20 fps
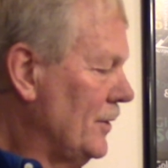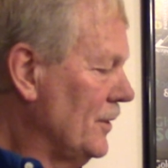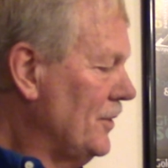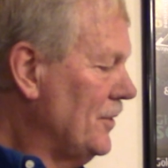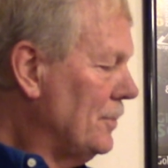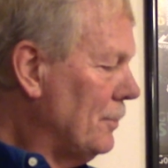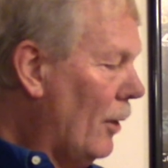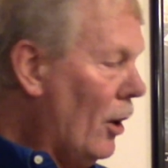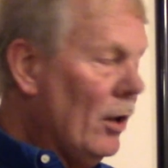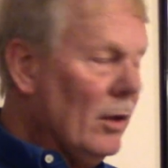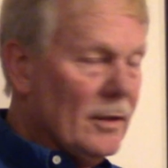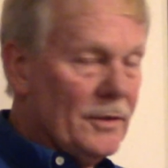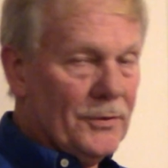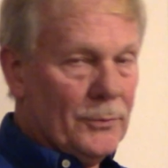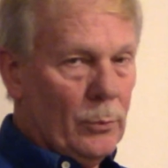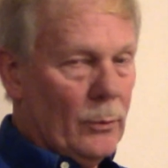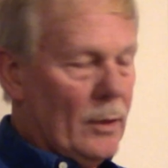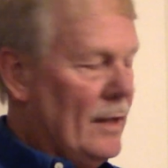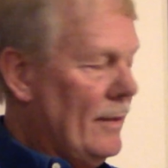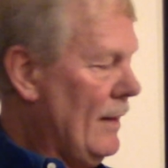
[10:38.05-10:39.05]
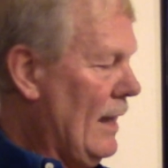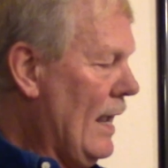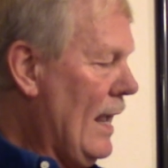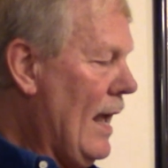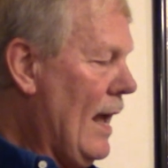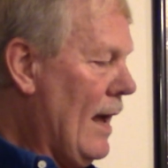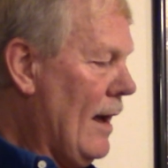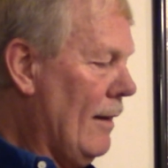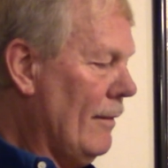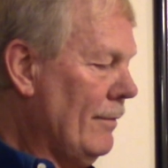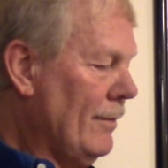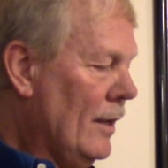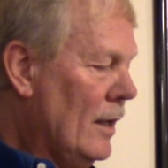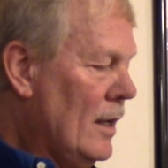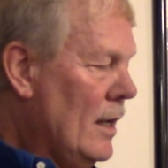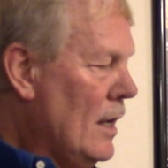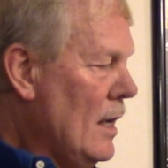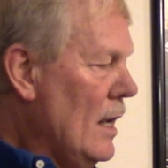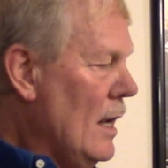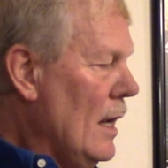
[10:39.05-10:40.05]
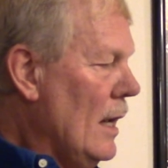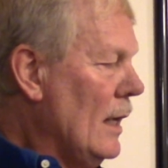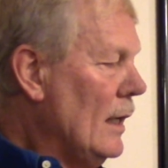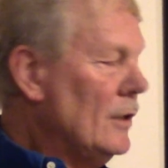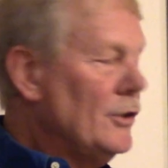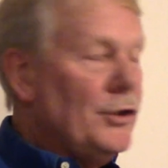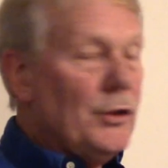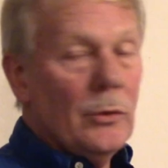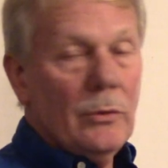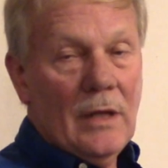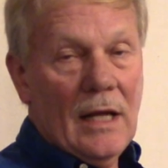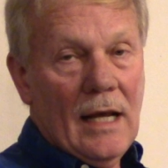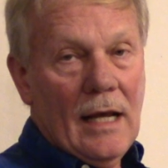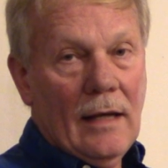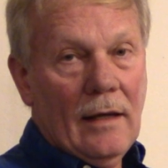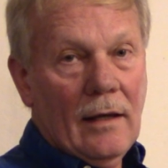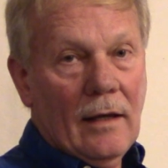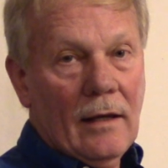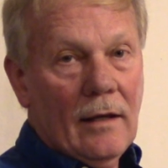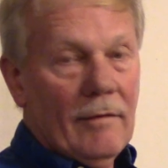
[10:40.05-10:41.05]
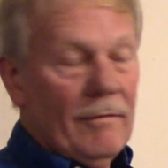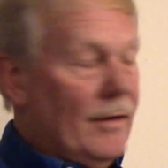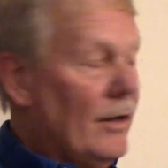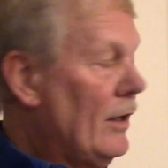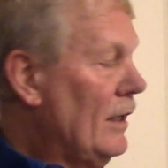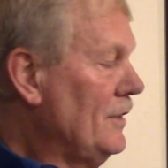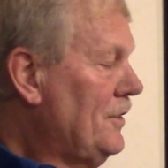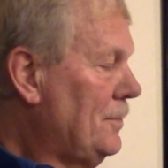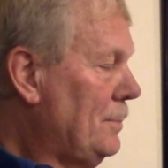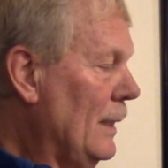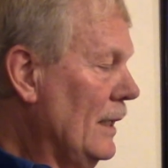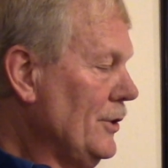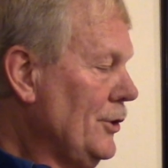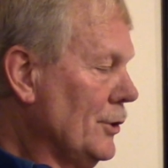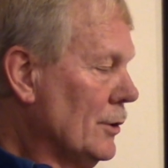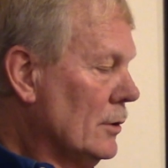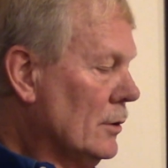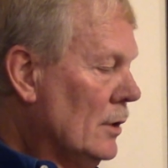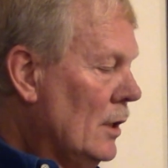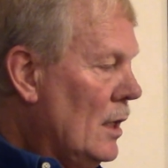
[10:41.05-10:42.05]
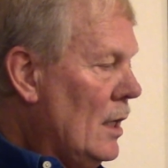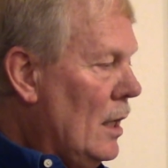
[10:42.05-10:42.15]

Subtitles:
The smallest one they have is unique, very special.